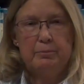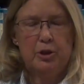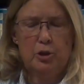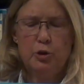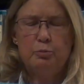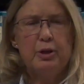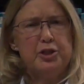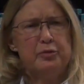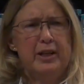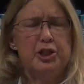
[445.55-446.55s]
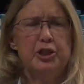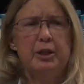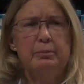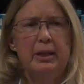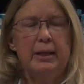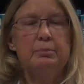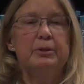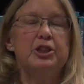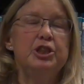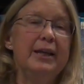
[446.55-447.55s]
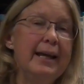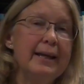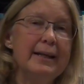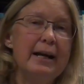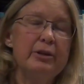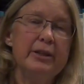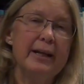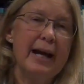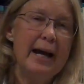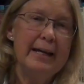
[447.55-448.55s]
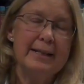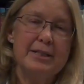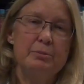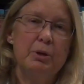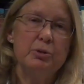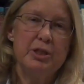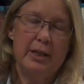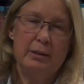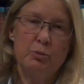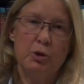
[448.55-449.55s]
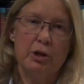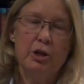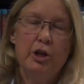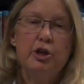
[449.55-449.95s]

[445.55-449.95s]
the Loon Preservation Committee, but she can't get out in the kayaks and boats anymore.